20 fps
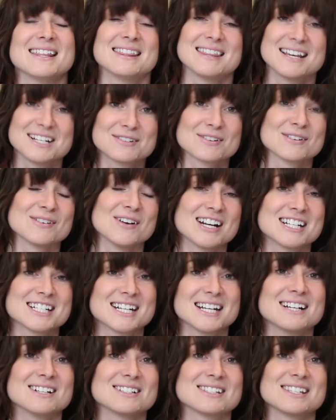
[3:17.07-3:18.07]
Thanks for
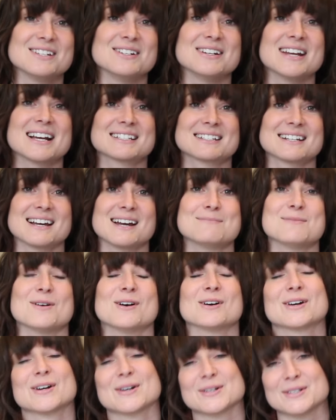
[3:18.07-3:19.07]
watching. I'll see you next time
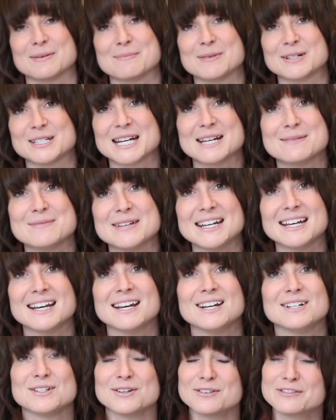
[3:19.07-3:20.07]
on Curl Up with Jamie.
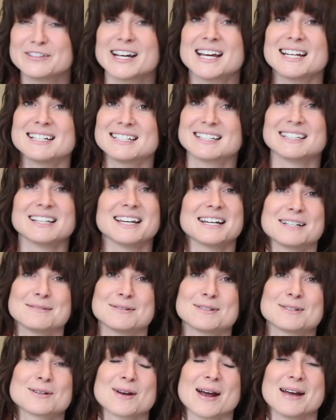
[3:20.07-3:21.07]
Don't forget to like
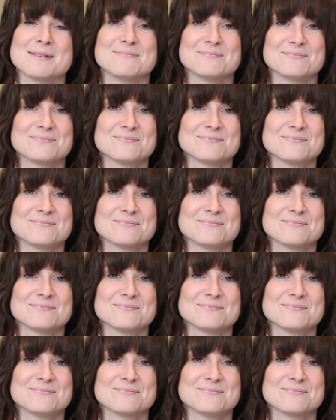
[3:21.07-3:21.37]
and subscribe.